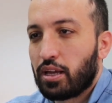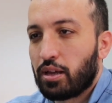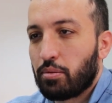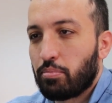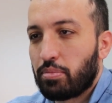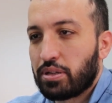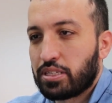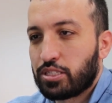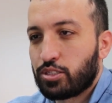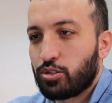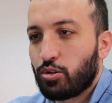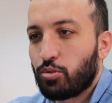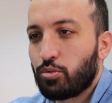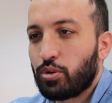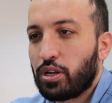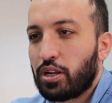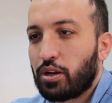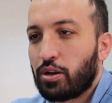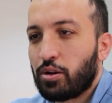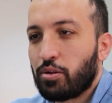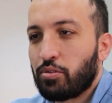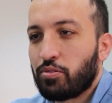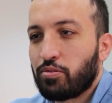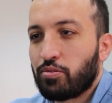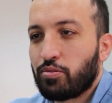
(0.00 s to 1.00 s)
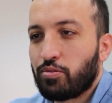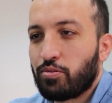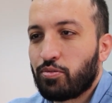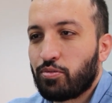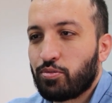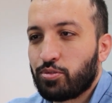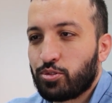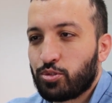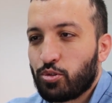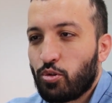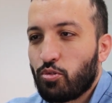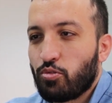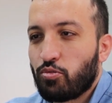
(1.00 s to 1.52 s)
But
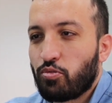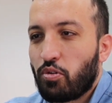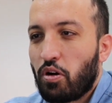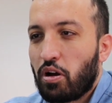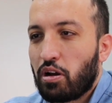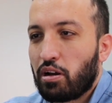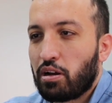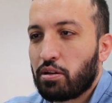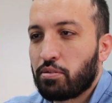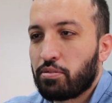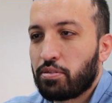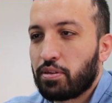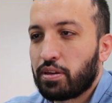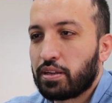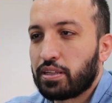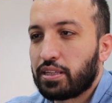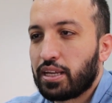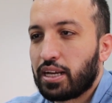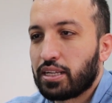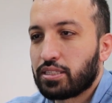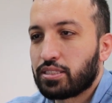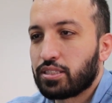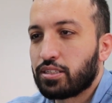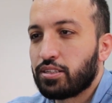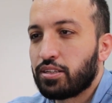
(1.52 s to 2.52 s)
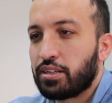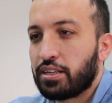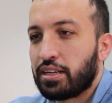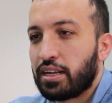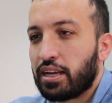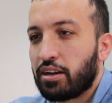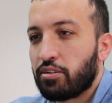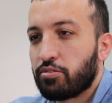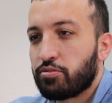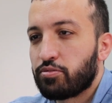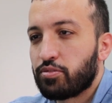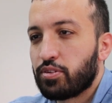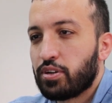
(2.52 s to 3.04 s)
so far, I think that's good
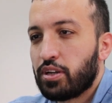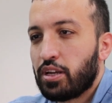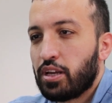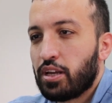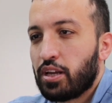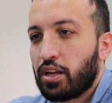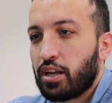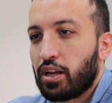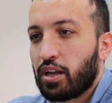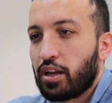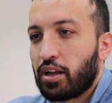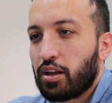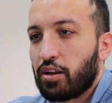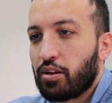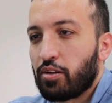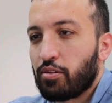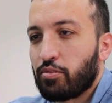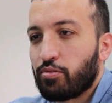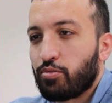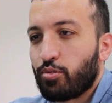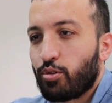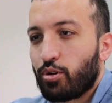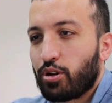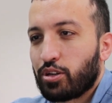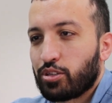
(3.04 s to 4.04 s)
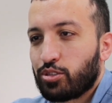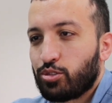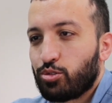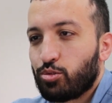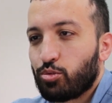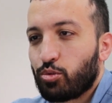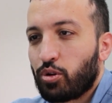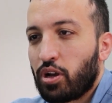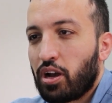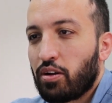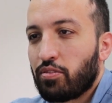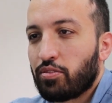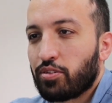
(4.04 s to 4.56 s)
enough for us to
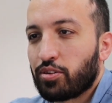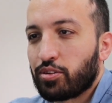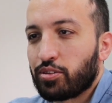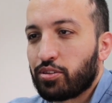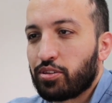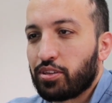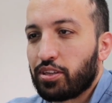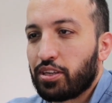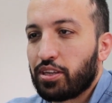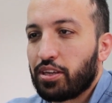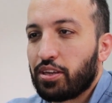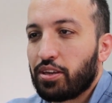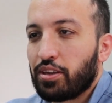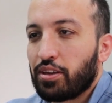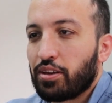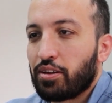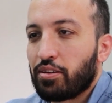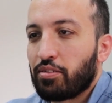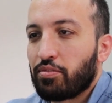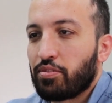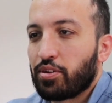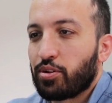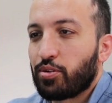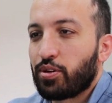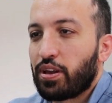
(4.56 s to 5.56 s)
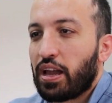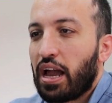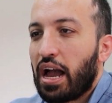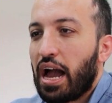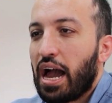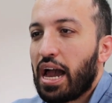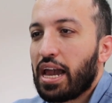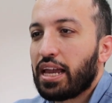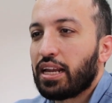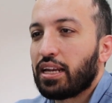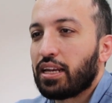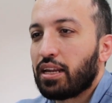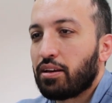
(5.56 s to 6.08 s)
cover the very
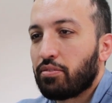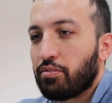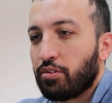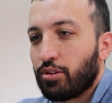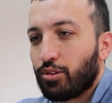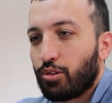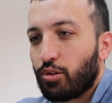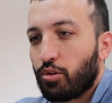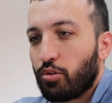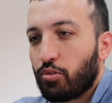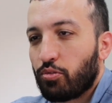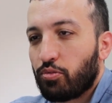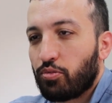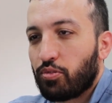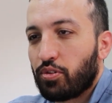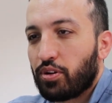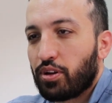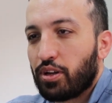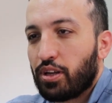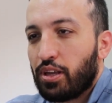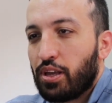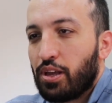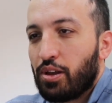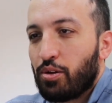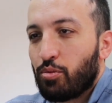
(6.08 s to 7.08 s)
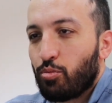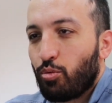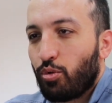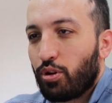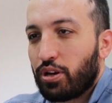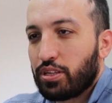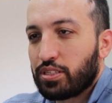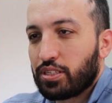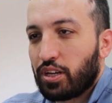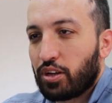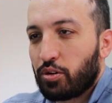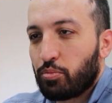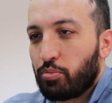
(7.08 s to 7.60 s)
high level of what
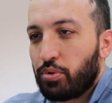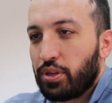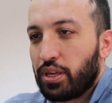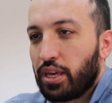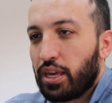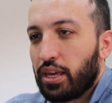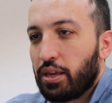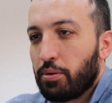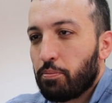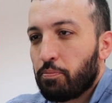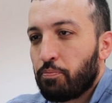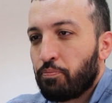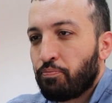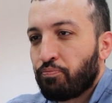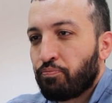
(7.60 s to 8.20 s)
is RPA.